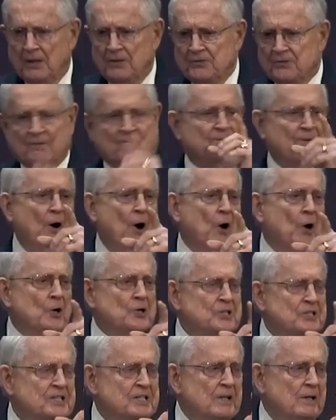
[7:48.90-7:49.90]
The
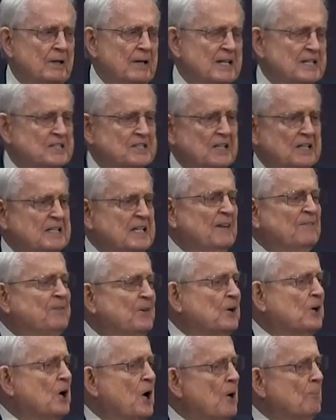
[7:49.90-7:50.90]
first is the
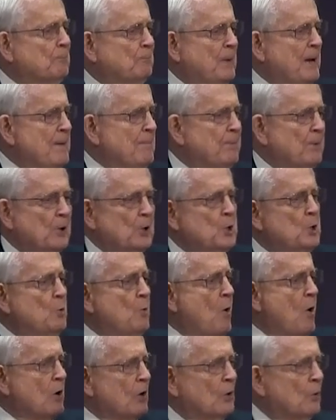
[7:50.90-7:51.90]
difficult people
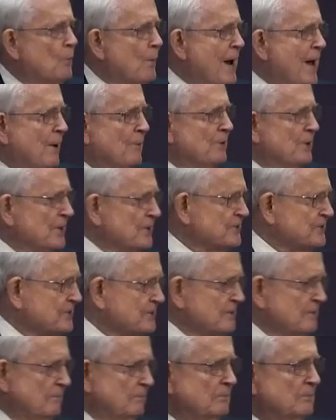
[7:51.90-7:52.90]
who are around us.